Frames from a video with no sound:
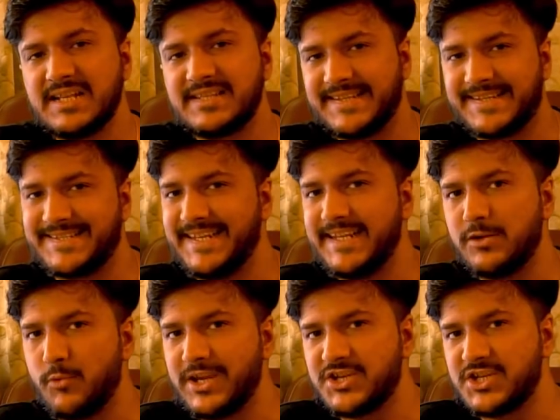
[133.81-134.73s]
16
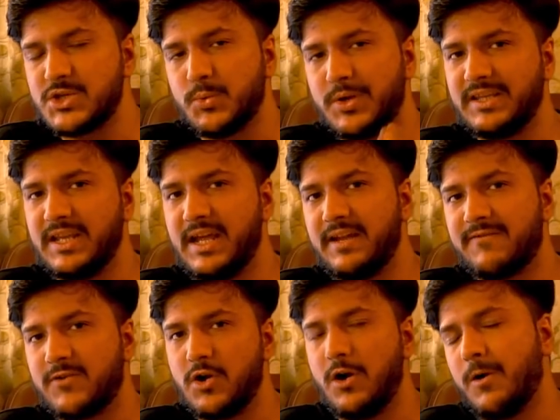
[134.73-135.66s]
questions were there
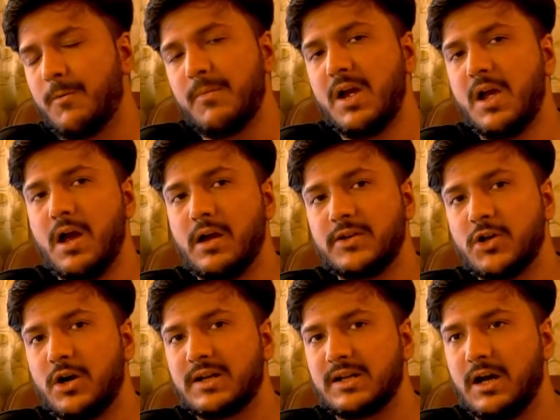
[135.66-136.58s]
from
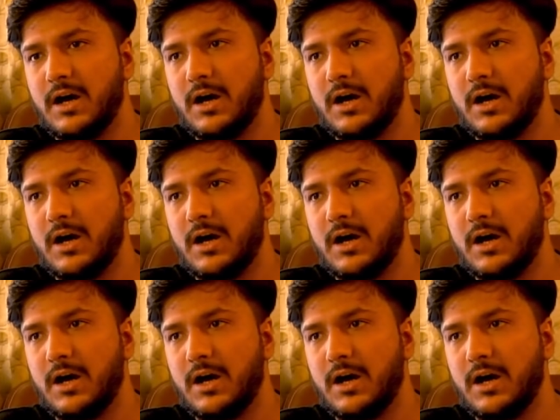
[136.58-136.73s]
your